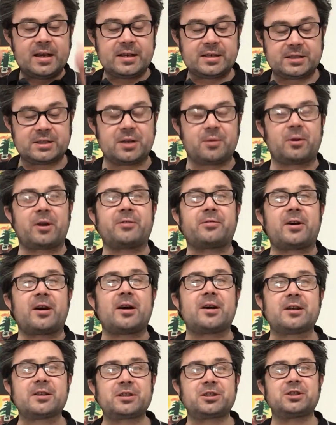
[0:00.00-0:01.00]
So when I've
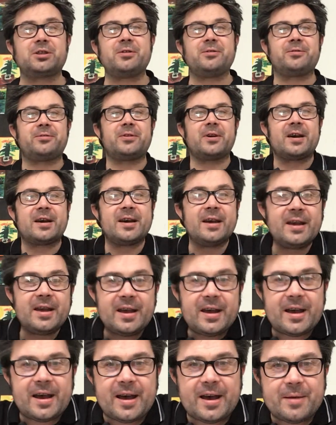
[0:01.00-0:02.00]
asked you for
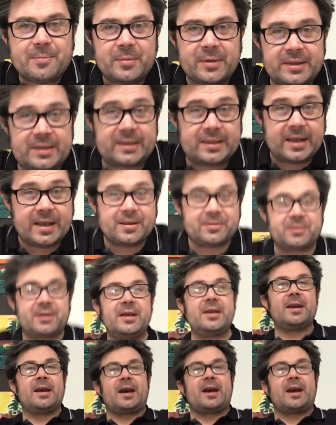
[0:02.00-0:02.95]
theory